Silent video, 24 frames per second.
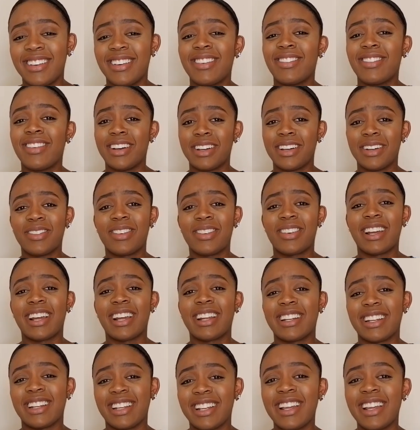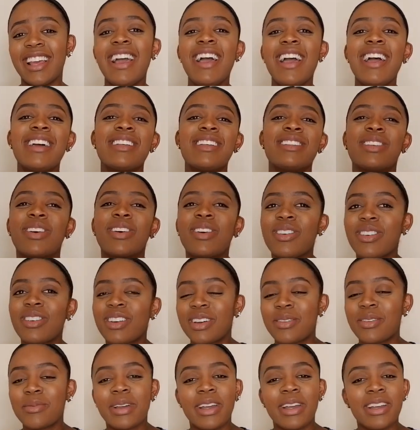while you're pregnant. Don't
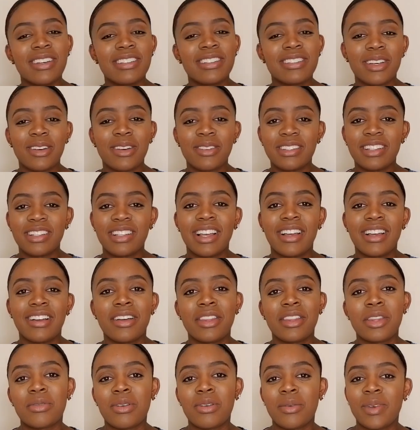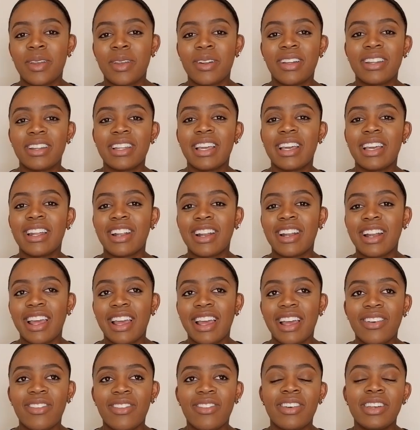compare yourself to like other women on the
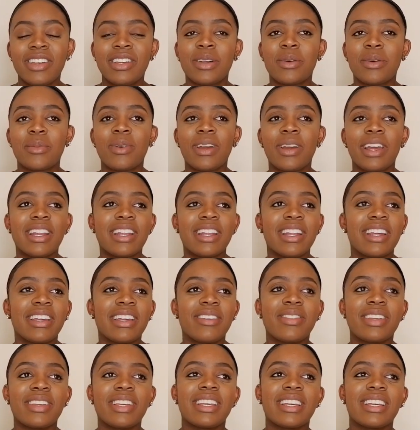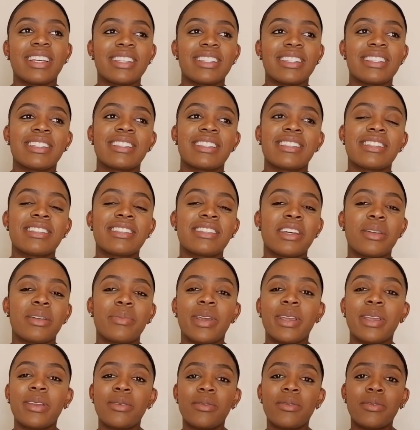internet when you're pregnant because it's just gonna
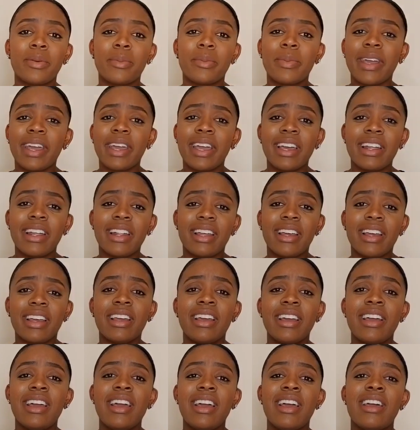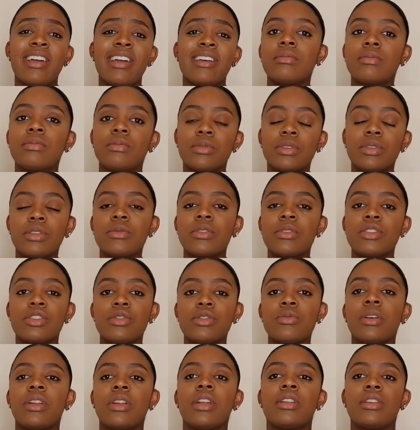make you feel bad. Like do what you
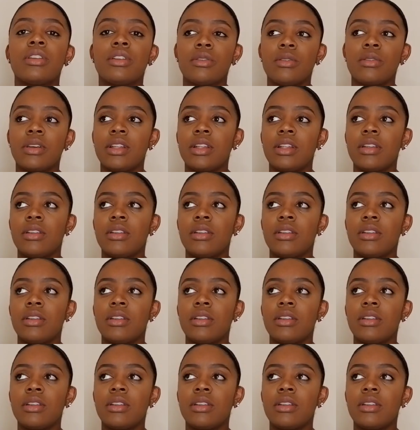want to do